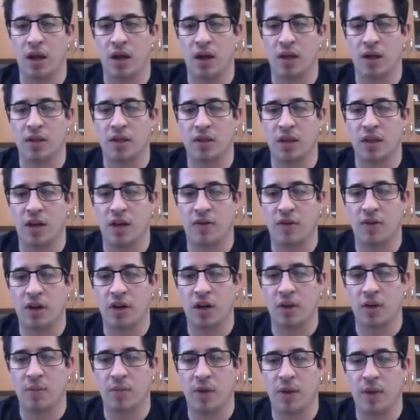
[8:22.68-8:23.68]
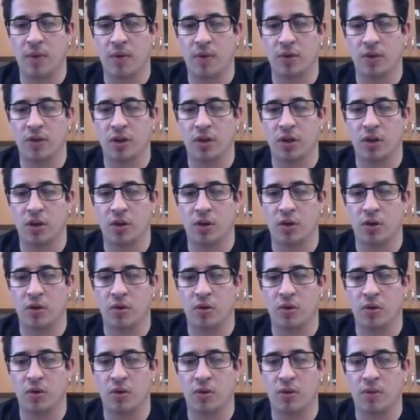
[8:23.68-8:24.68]
it's never going to be able to
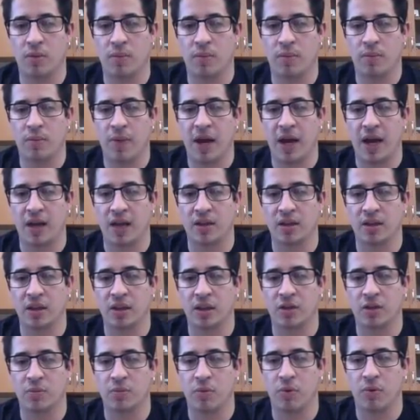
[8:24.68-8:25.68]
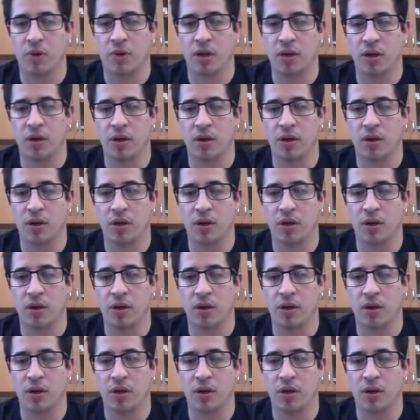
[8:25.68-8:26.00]
pass this point.